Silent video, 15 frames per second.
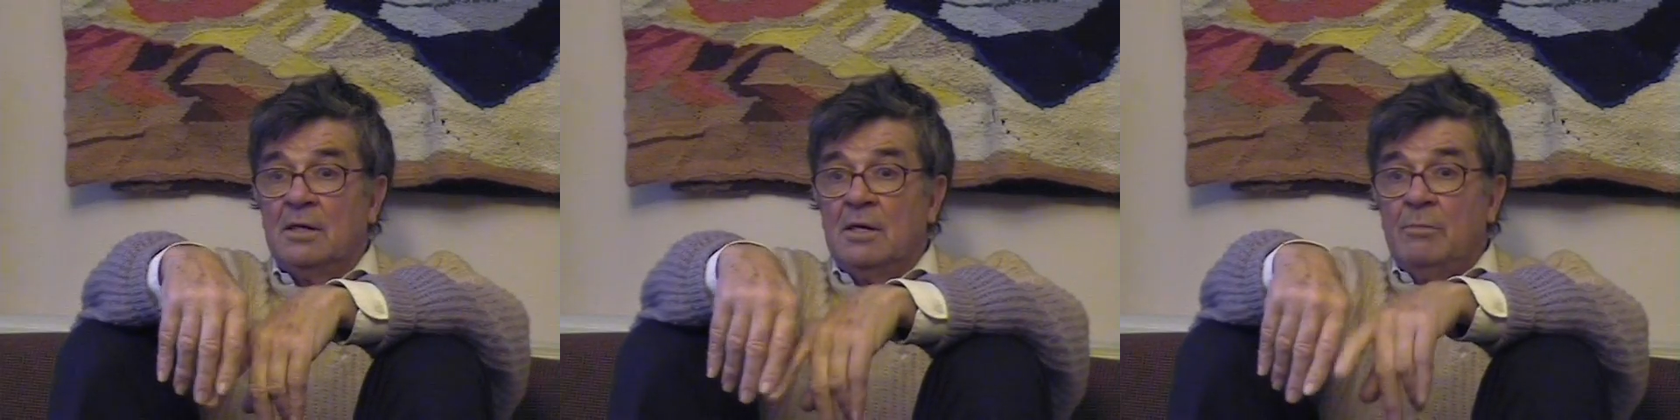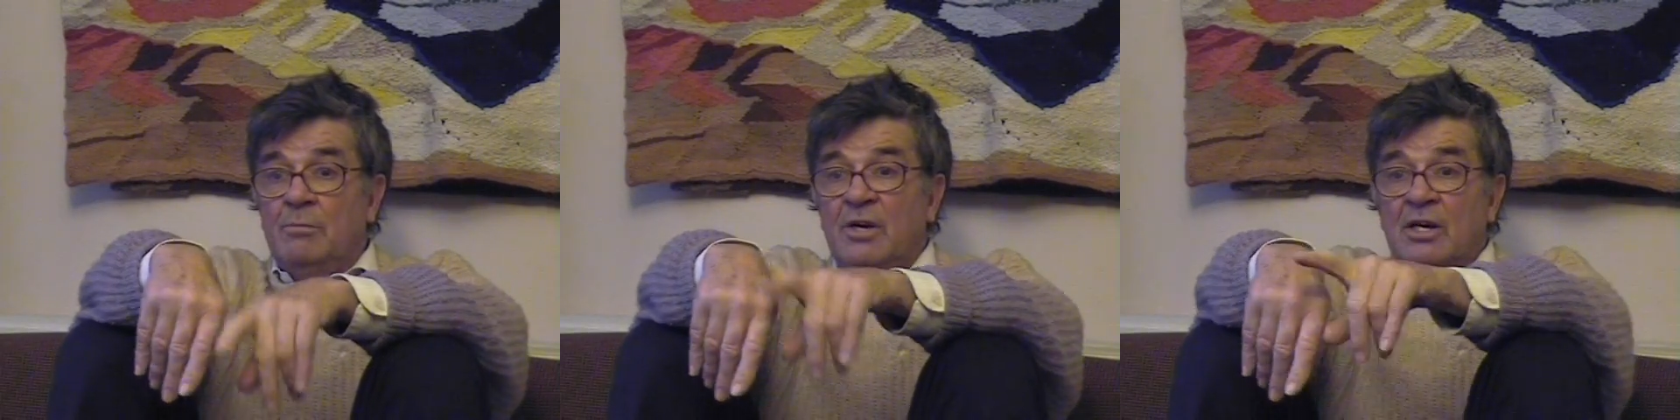
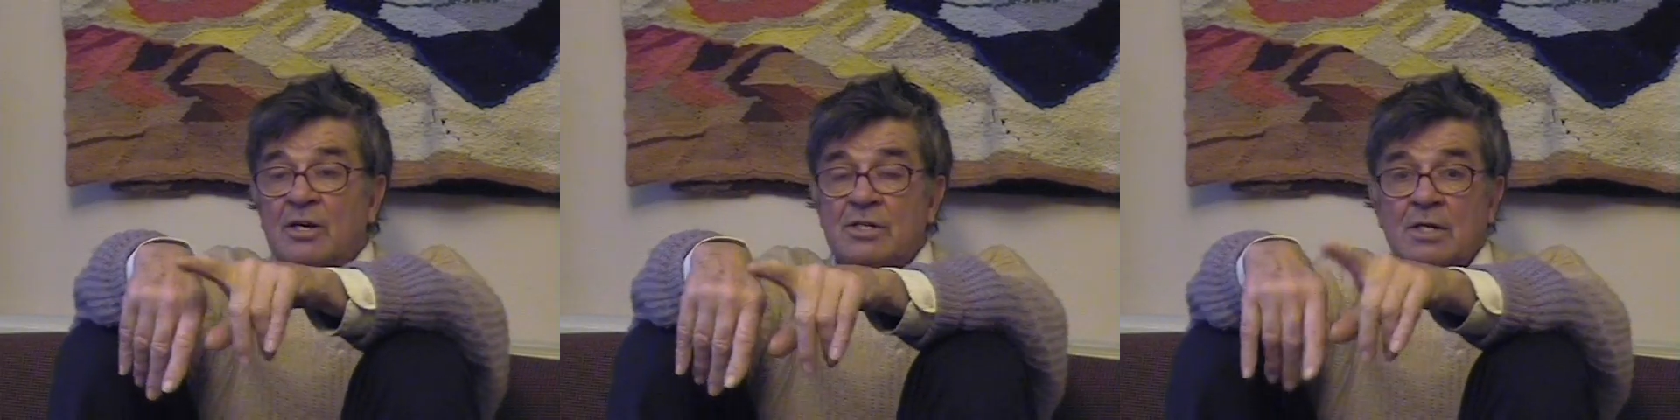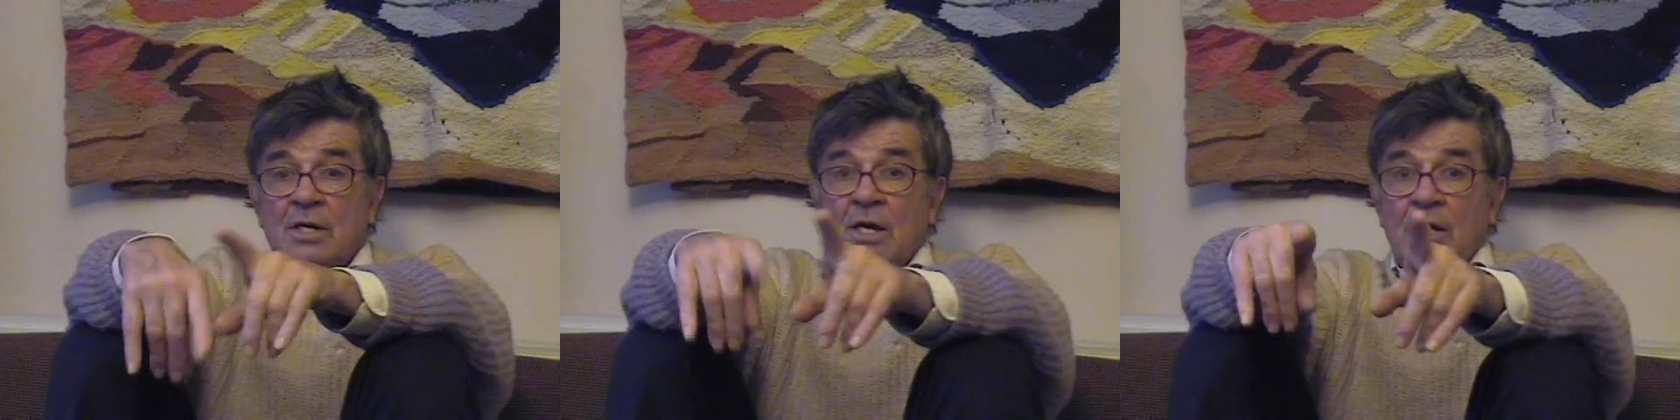
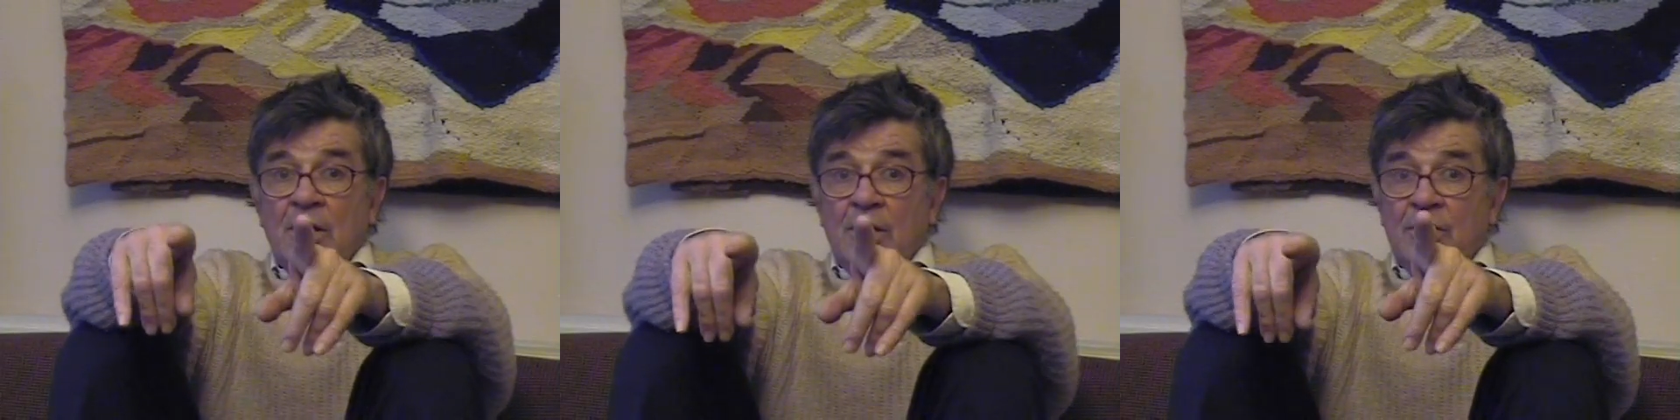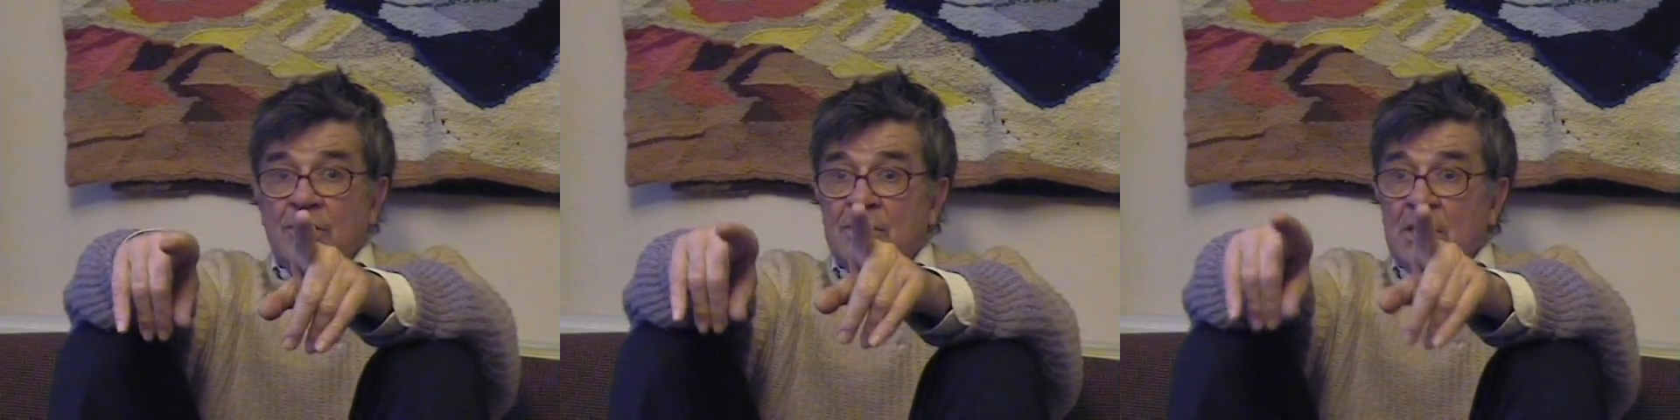Because,
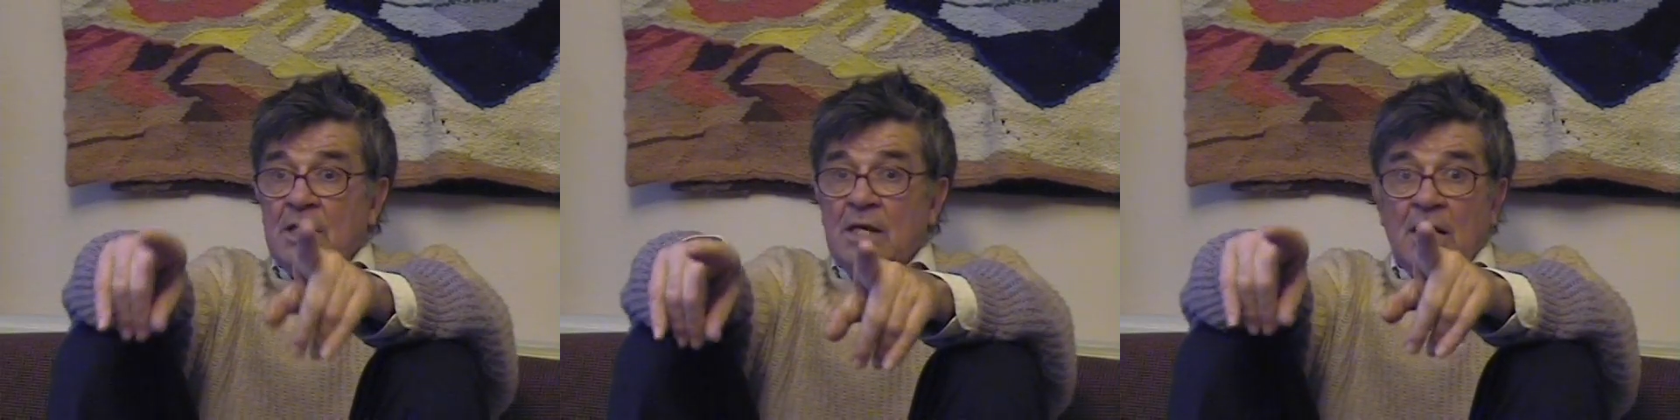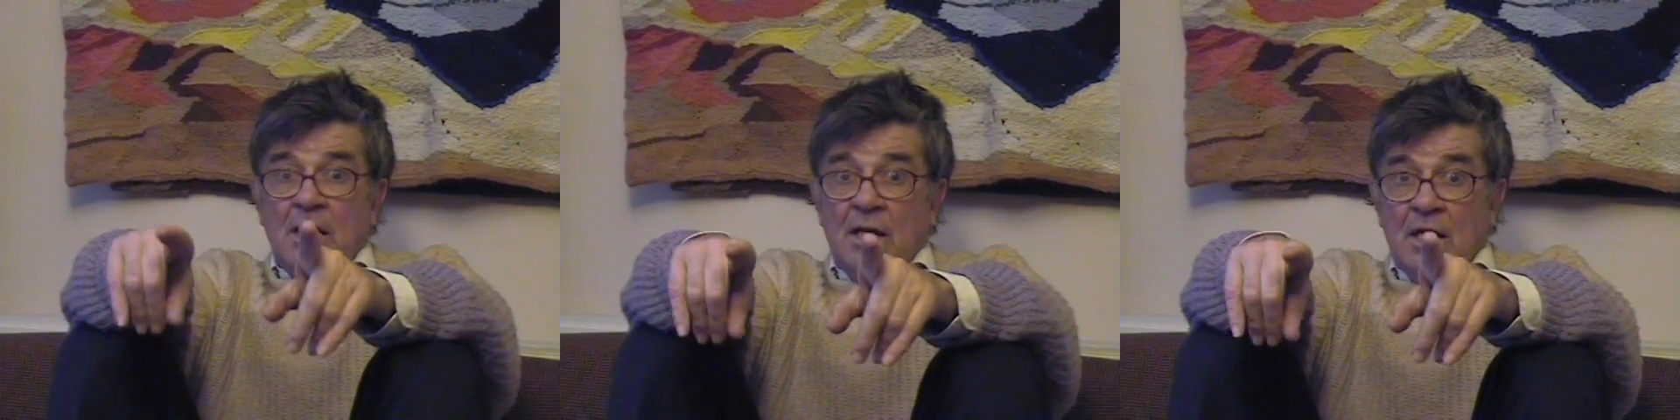you
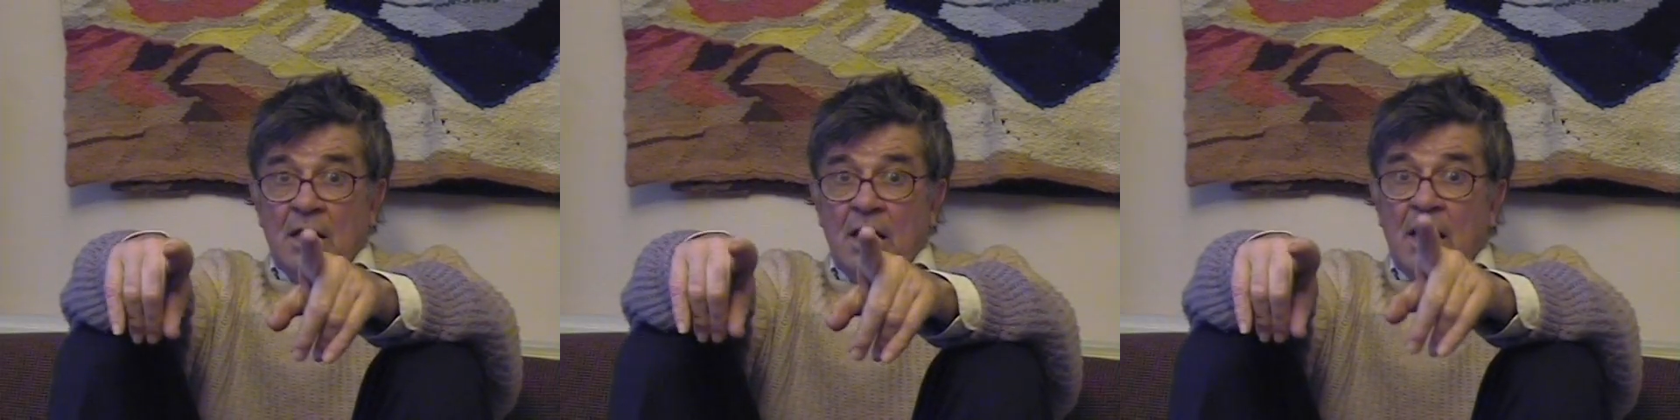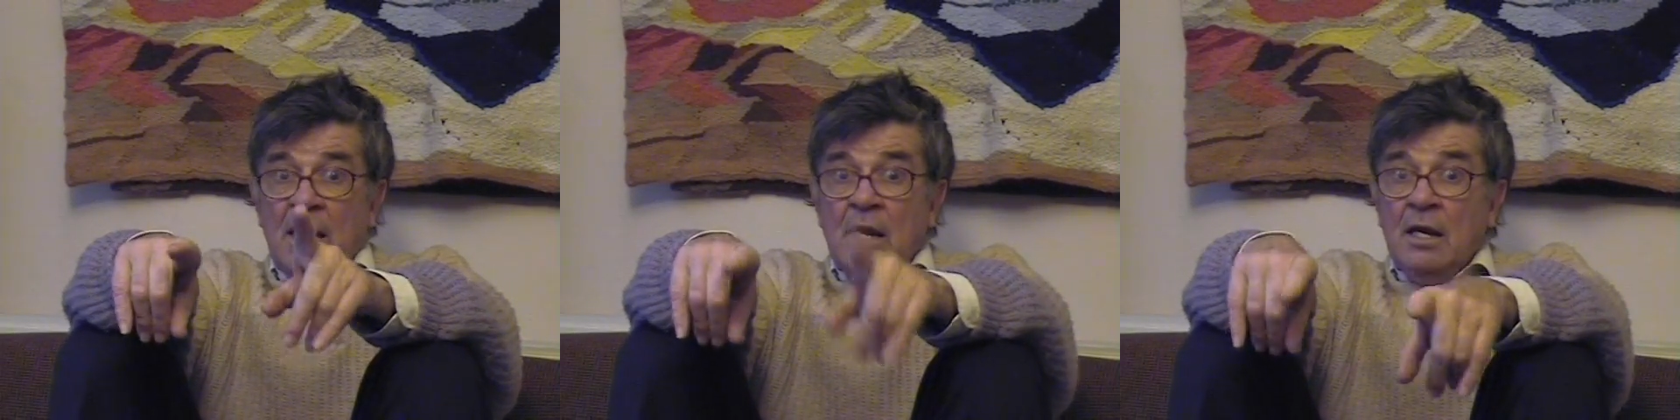see,
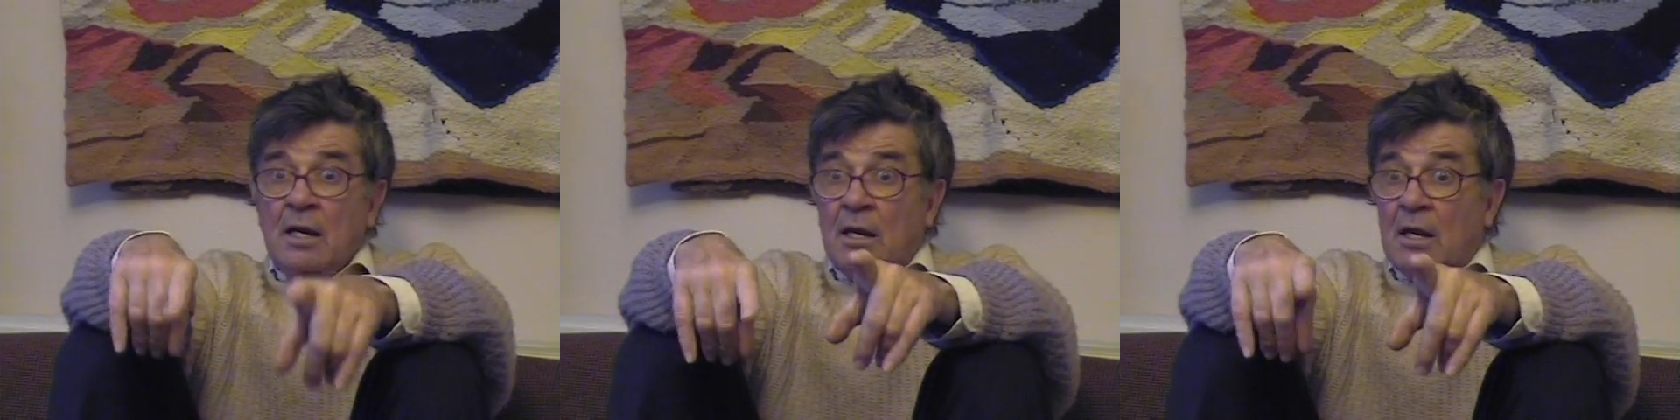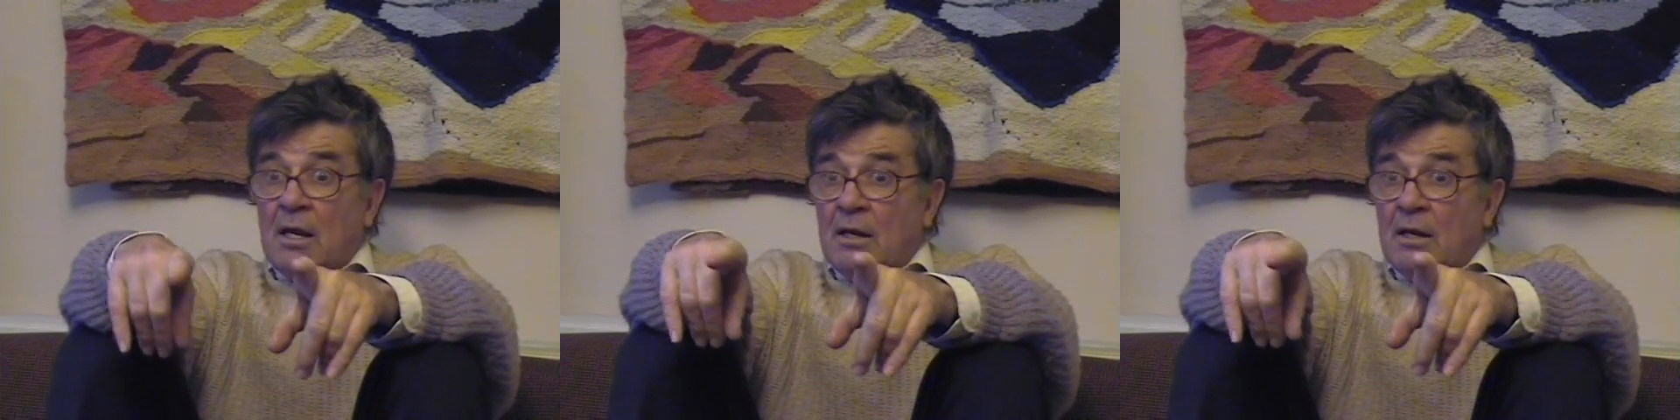in